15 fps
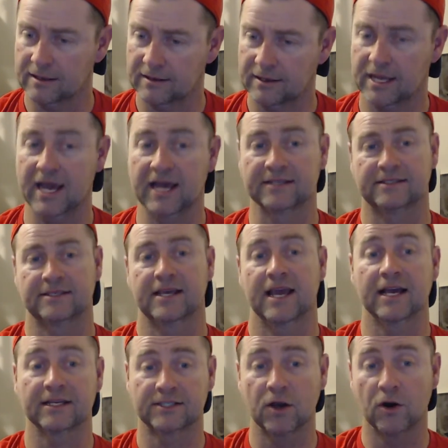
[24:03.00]
Yes,
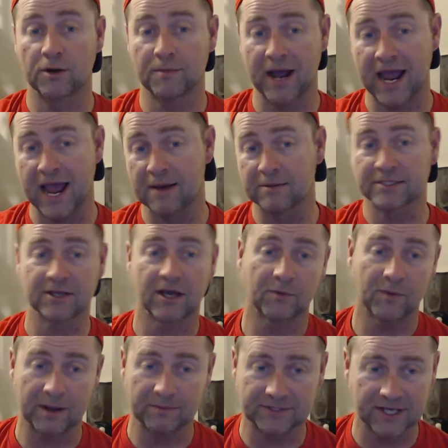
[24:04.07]
yes. Go to my Amazon
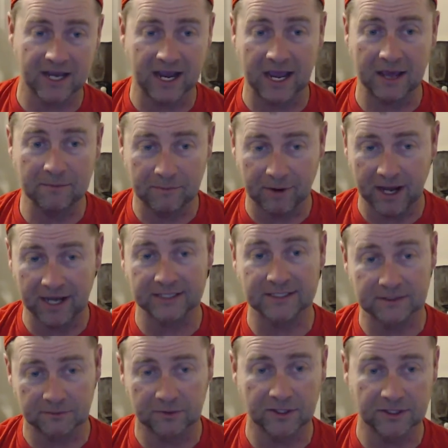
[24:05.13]
website and buy
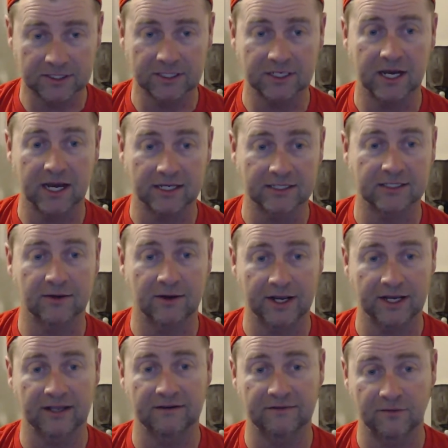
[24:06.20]
some merchandise so I
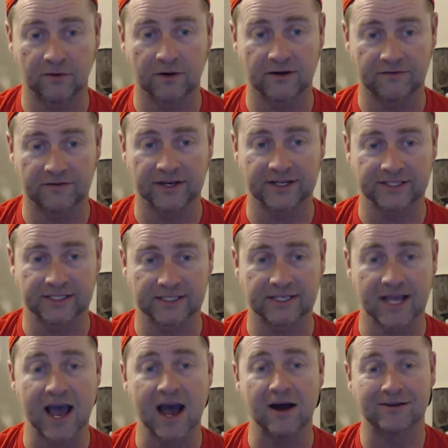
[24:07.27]
can afford to fix this
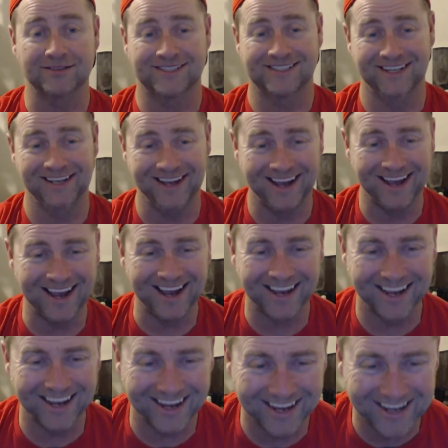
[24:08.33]
house.
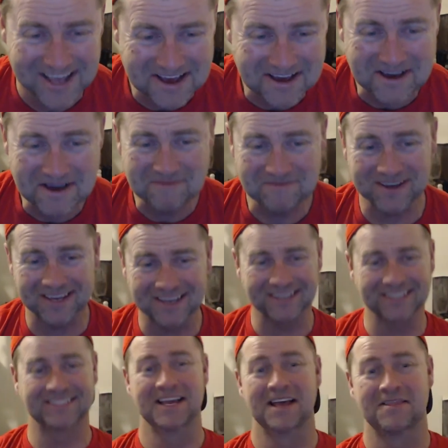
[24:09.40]

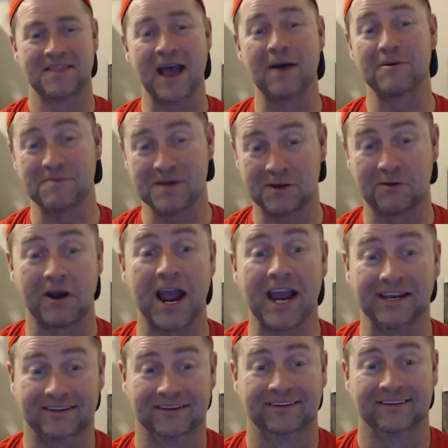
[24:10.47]
Because that would be
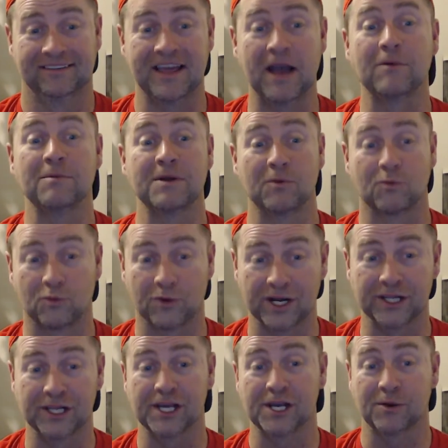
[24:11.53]
great. That would be
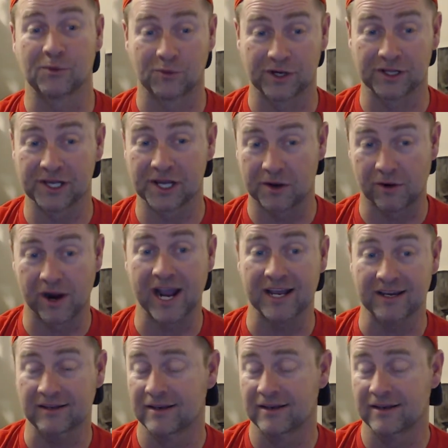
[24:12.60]
really, really great.